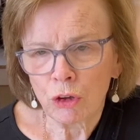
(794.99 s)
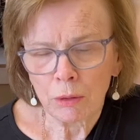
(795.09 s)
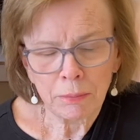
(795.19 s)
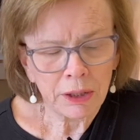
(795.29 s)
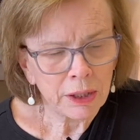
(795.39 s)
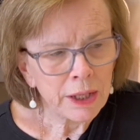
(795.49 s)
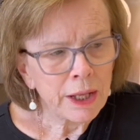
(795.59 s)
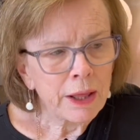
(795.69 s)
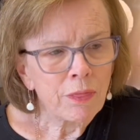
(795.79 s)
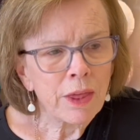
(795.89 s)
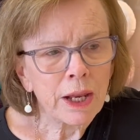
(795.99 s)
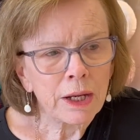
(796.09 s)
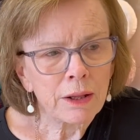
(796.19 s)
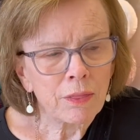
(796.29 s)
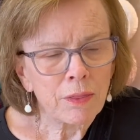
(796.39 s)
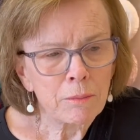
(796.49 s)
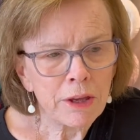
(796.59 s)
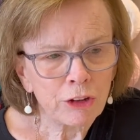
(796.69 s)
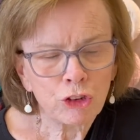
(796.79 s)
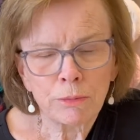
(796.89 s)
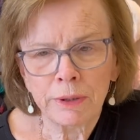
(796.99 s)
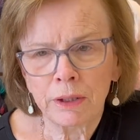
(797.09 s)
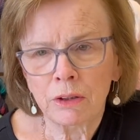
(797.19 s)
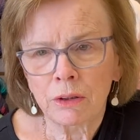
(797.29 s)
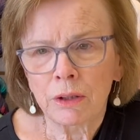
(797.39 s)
armpit. Then the measurement,